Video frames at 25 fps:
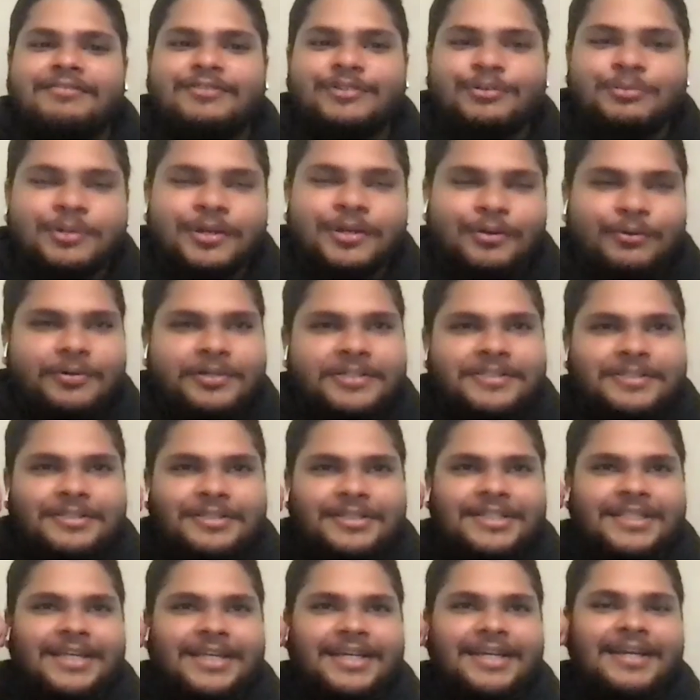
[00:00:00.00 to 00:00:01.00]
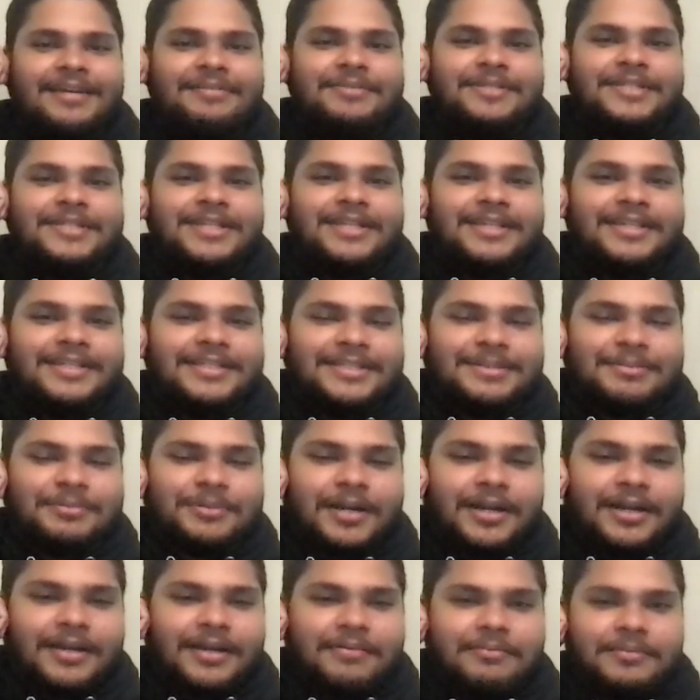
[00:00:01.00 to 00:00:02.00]
Rubio was looking like MJ in his
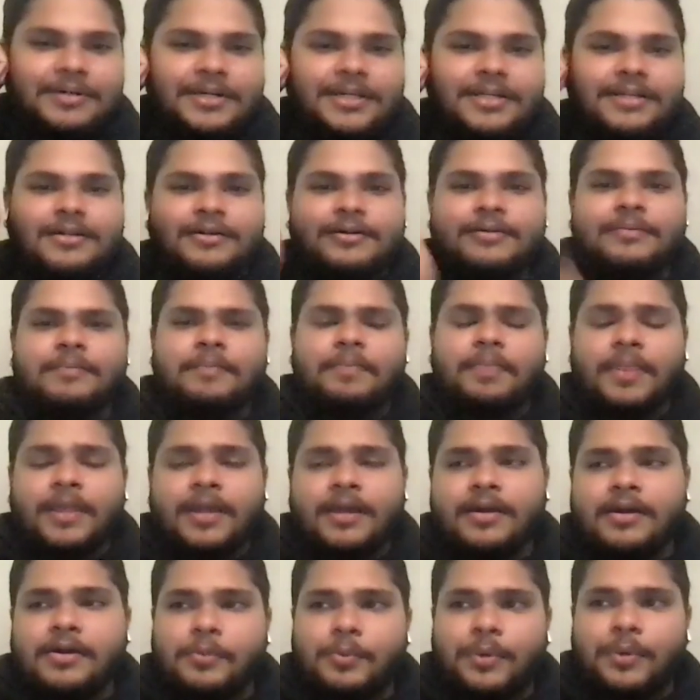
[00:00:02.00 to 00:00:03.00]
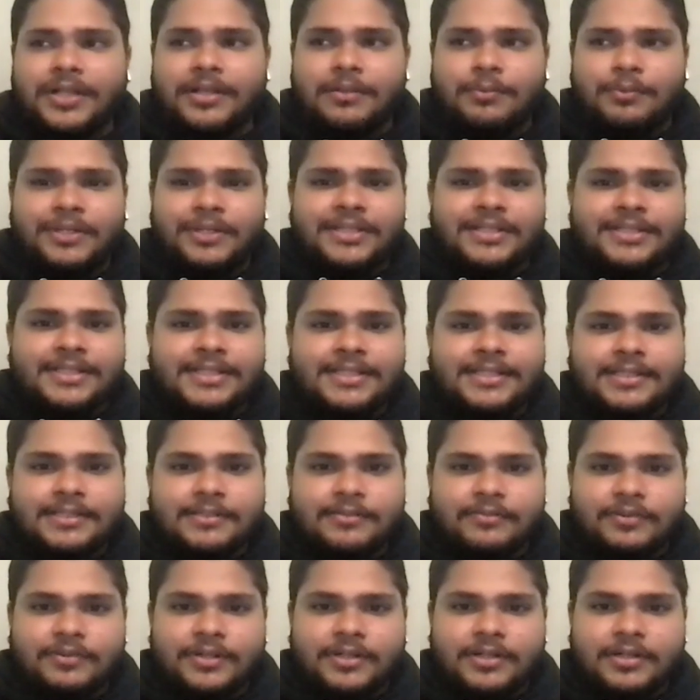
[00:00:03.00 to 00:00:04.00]
prime, but um, when when the seasons
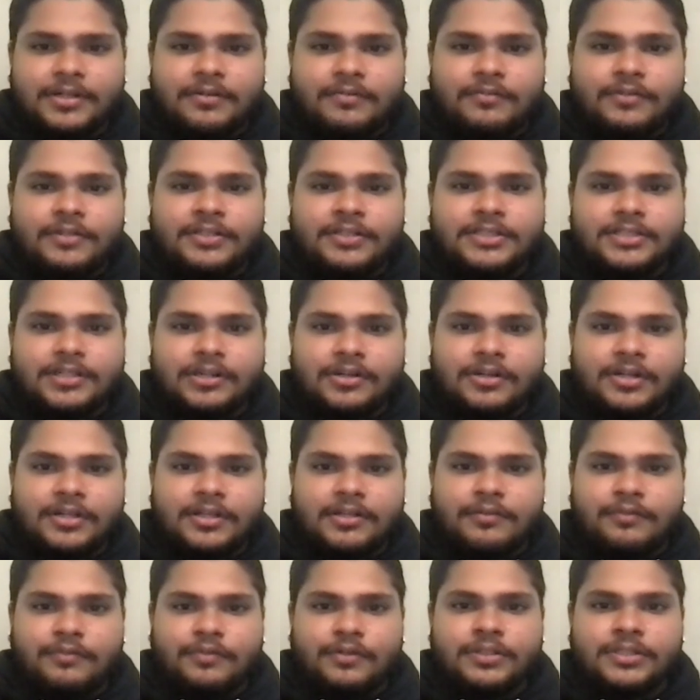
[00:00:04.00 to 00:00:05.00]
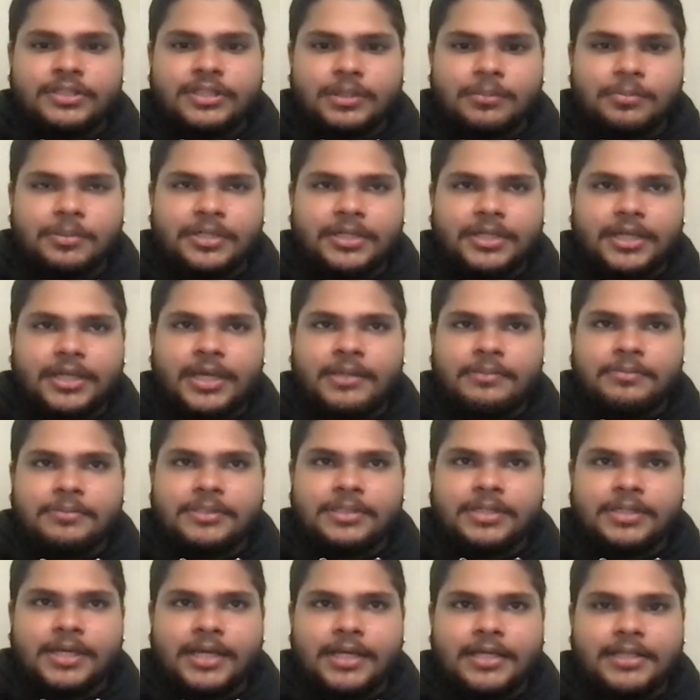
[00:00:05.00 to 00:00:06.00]
for, uh, first started, the first couple of games
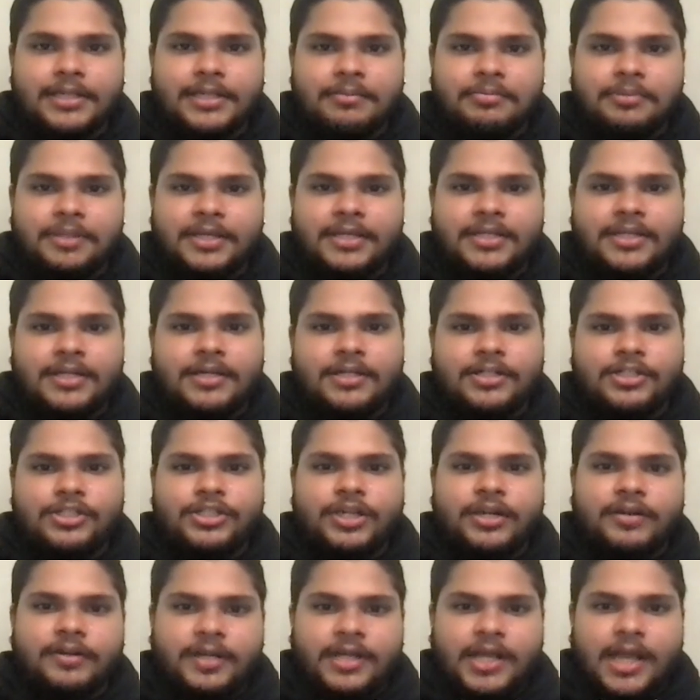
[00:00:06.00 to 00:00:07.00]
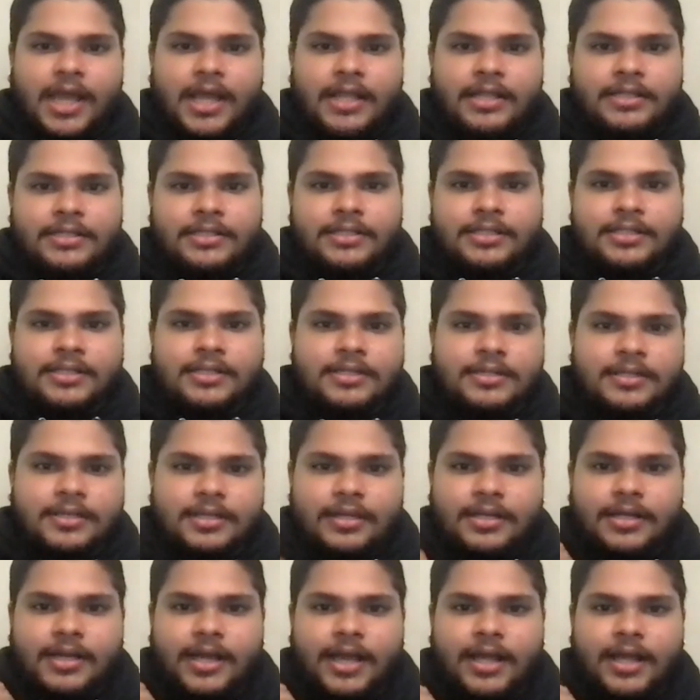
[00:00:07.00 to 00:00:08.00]
they played uh, Jarrett Allen
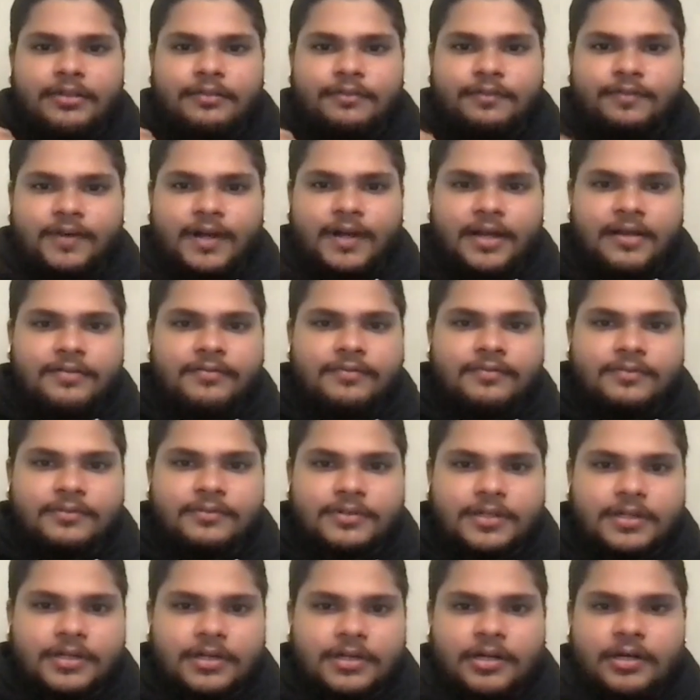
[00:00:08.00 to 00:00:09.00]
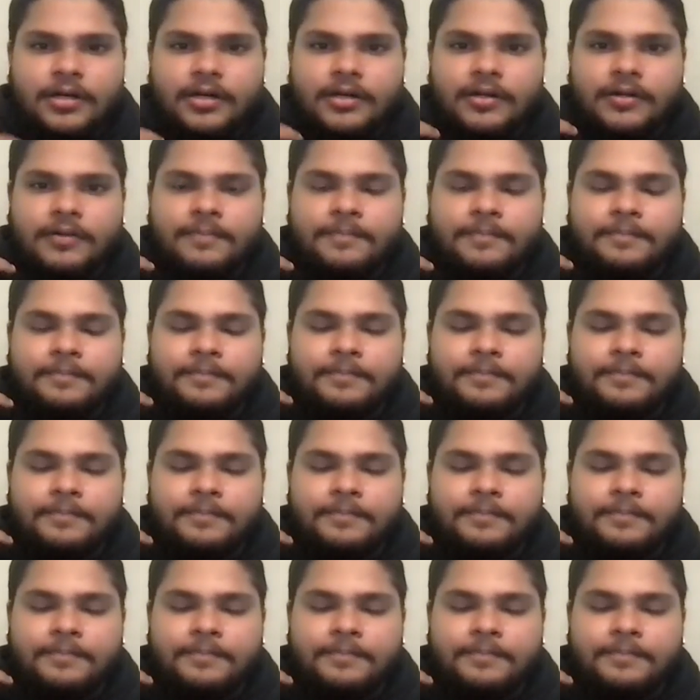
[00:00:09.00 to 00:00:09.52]
at the five, uh,